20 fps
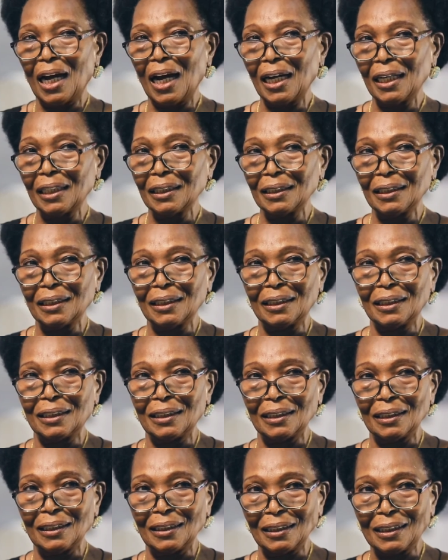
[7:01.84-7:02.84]
And
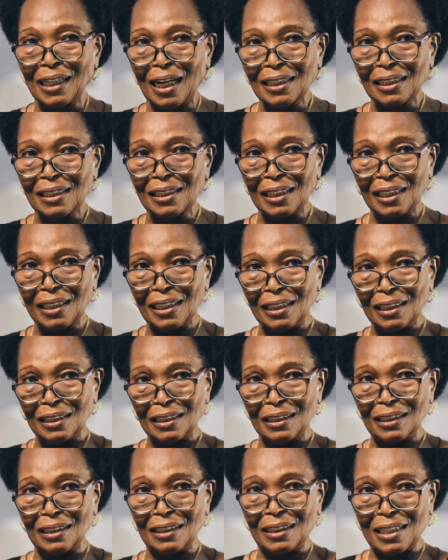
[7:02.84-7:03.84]
that really
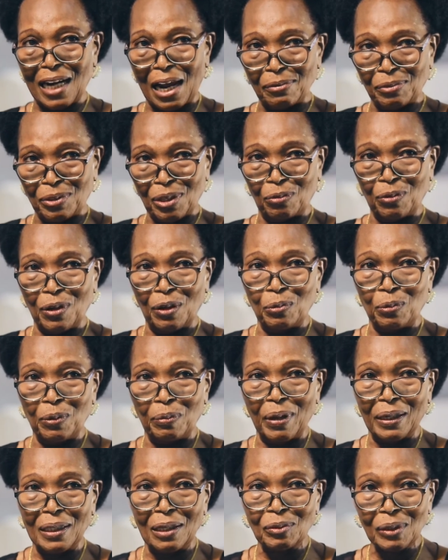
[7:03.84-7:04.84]
drives away
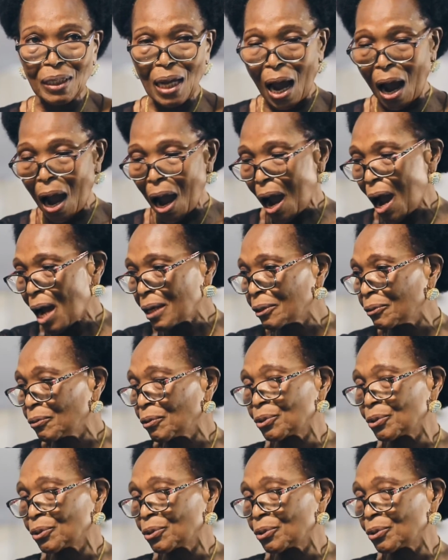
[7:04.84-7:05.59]
women. They will say, I don't